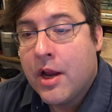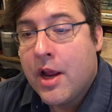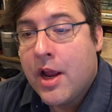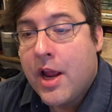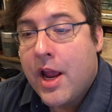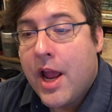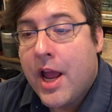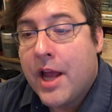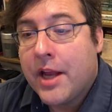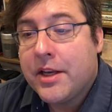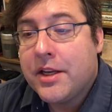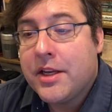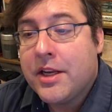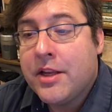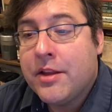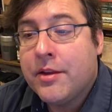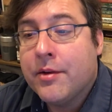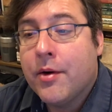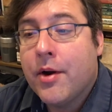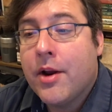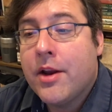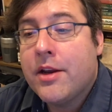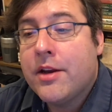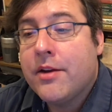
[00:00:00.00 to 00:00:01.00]
At
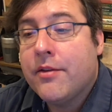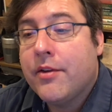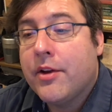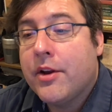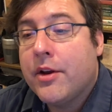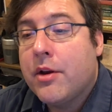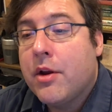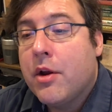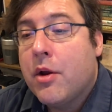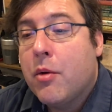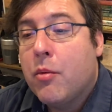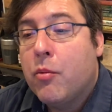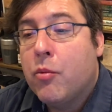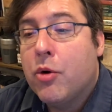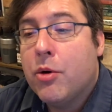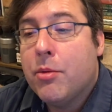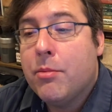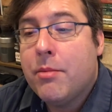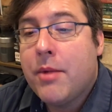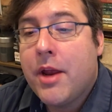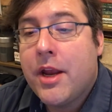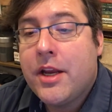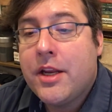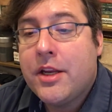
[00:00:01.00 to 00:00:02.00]
either end of it were
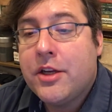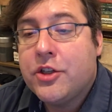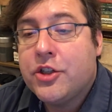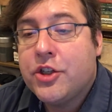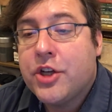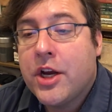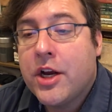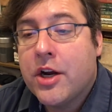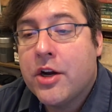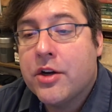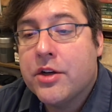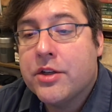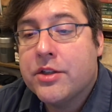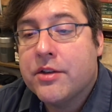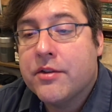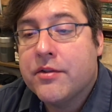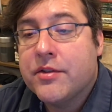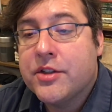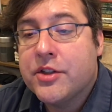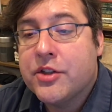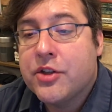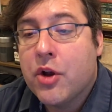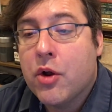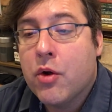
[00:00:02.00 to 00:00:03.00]
many chairs of
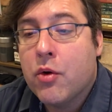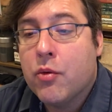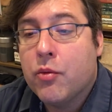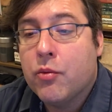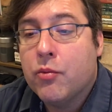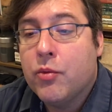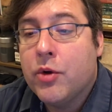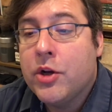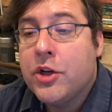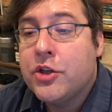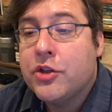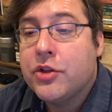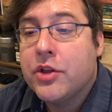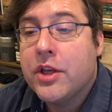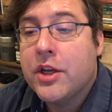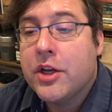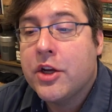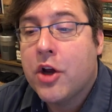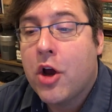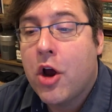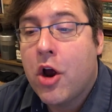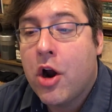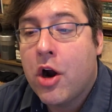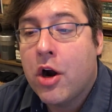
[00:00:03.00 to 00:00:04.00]
stone, richly
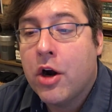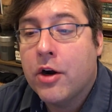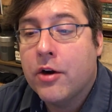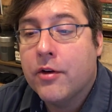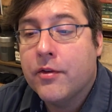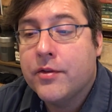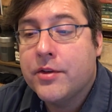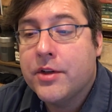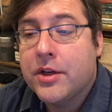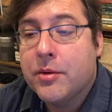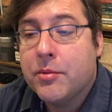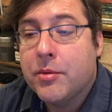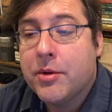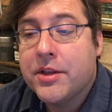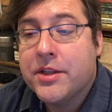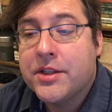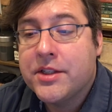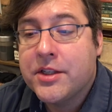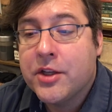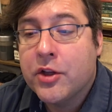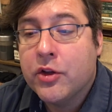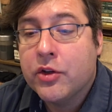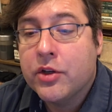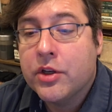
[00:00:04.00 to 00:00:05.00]
carved and with
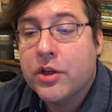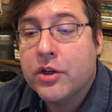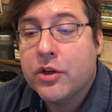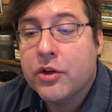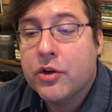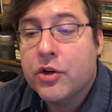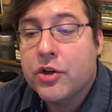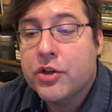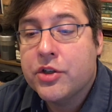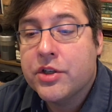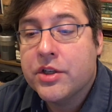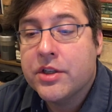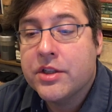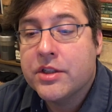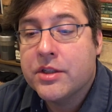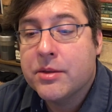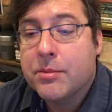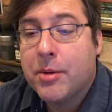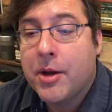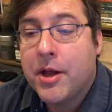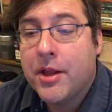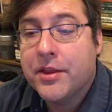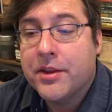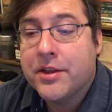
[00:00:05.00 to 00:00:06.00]
silken cushions
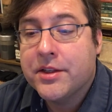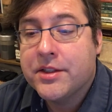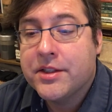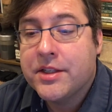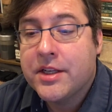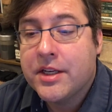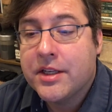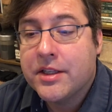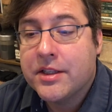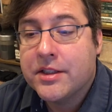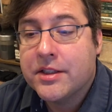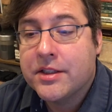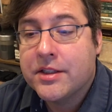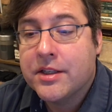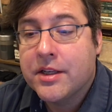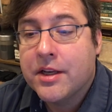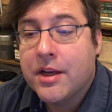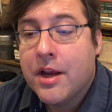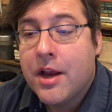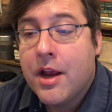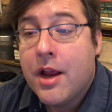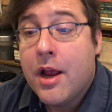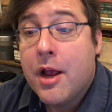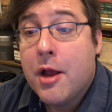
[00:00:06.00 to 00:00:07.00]
upon the seats.
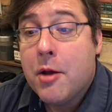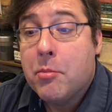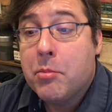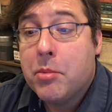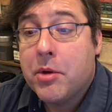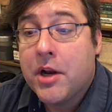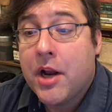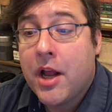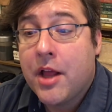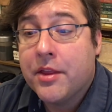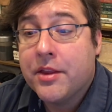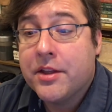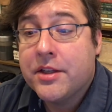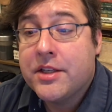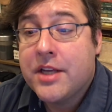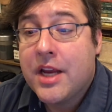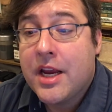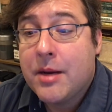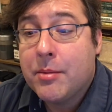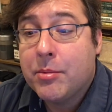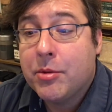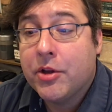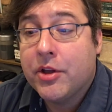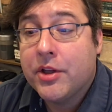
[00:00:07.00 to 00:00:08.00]
But on the
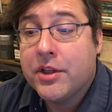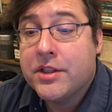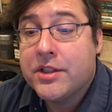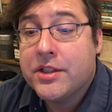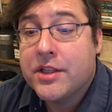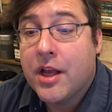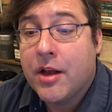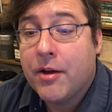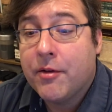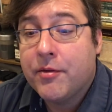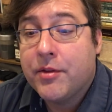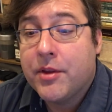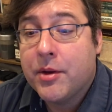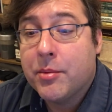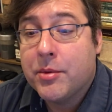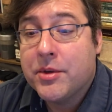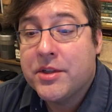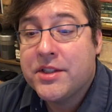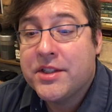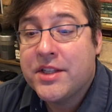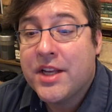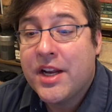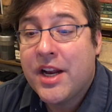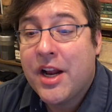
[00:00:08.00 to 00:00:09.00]
table itself there was
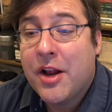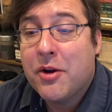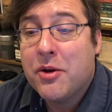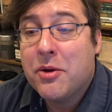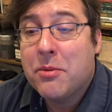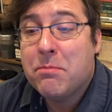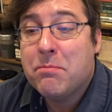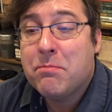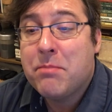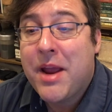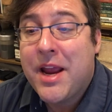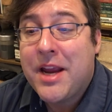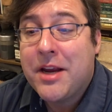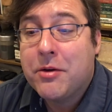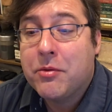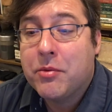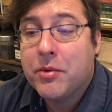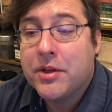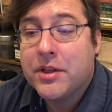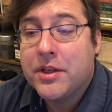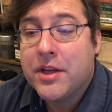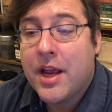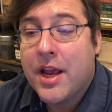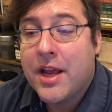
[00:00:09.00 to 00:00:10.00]
set out a
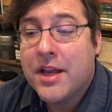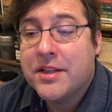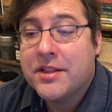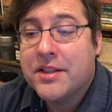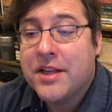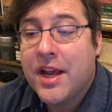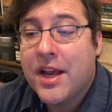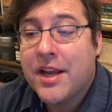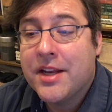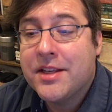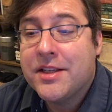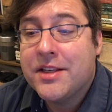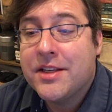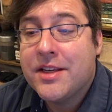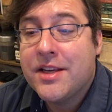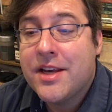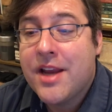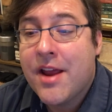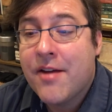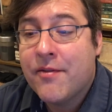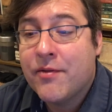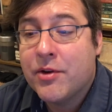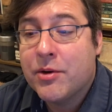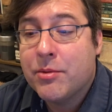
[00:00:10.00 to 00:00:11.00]
banquet as had
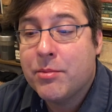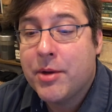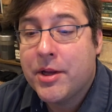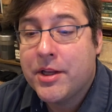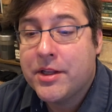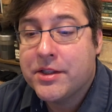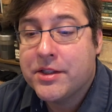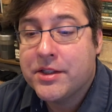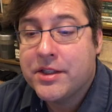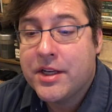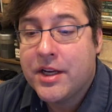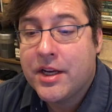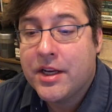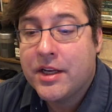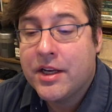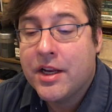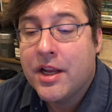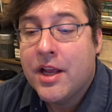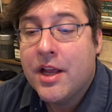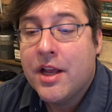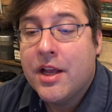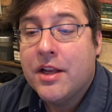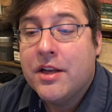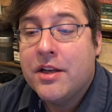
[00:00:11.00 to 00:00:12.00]
never been seen,
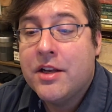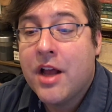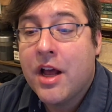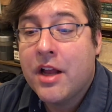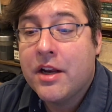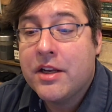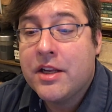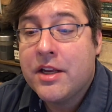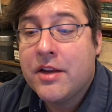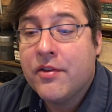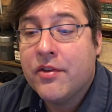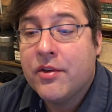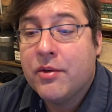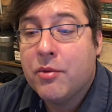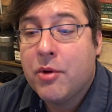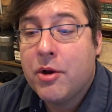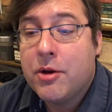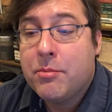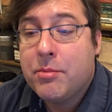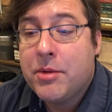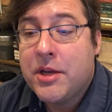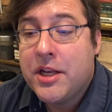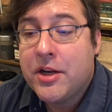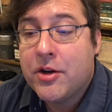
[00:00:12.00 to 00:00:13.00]
not even when
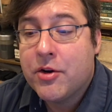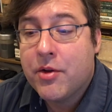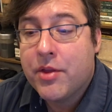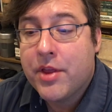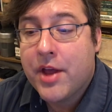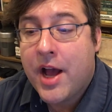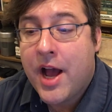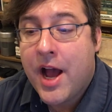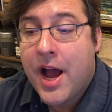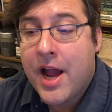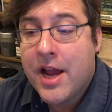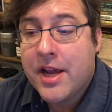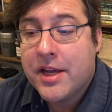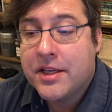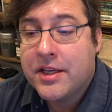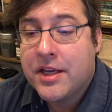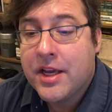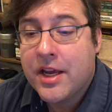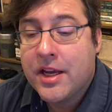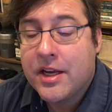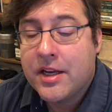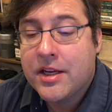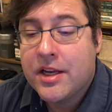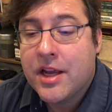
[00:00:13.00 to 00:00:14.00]
Peter the High
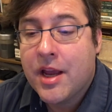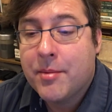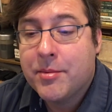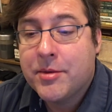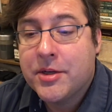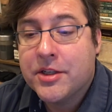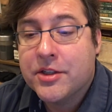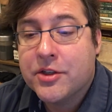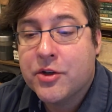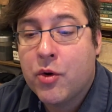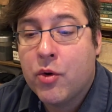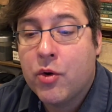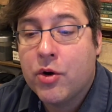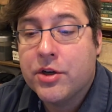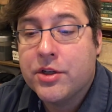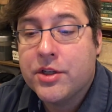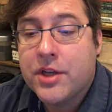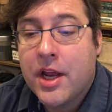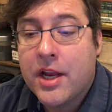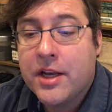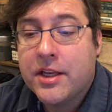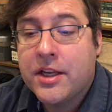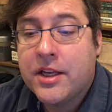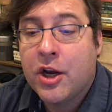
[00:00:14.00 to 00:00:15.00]
King kept his court
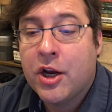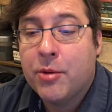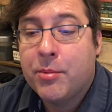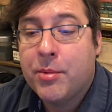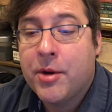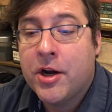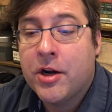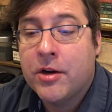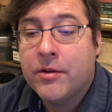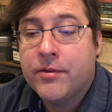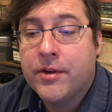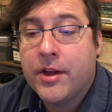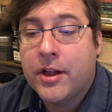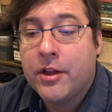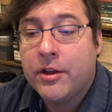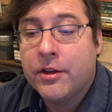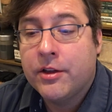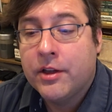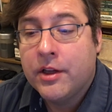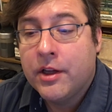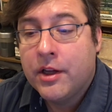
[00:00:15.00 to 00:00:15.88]
at Paravel.